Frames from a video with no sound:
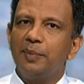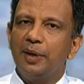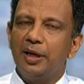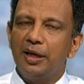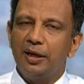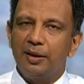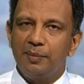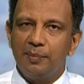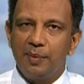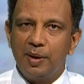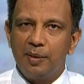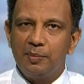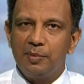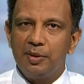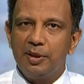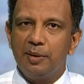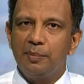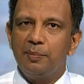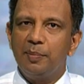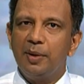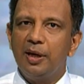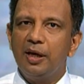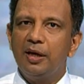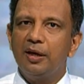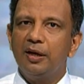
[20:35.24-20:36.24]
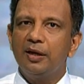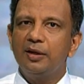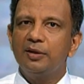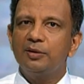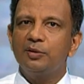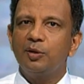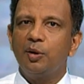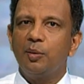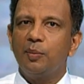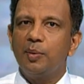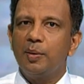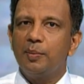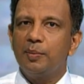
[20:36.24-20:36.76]
maybe the parents
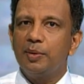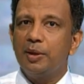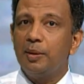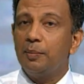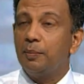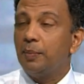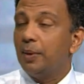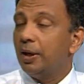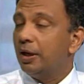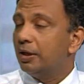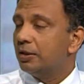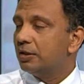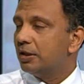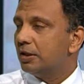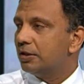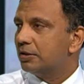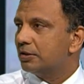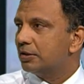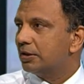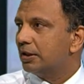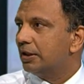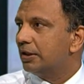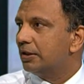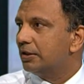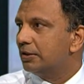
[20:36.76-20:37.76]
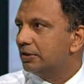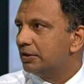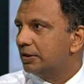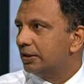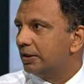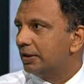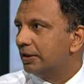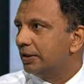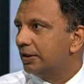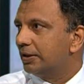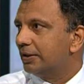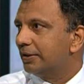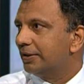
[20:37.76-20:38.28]
or maybe the patient's
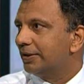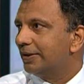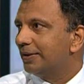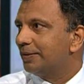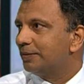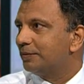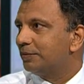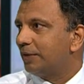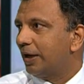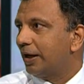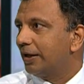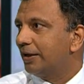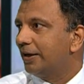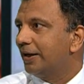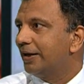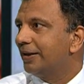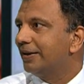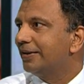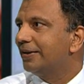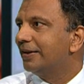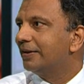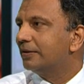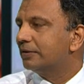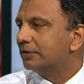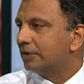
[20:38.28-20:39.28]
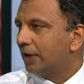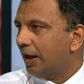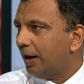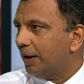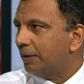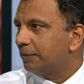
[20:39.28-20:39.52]
concern, finally the scar.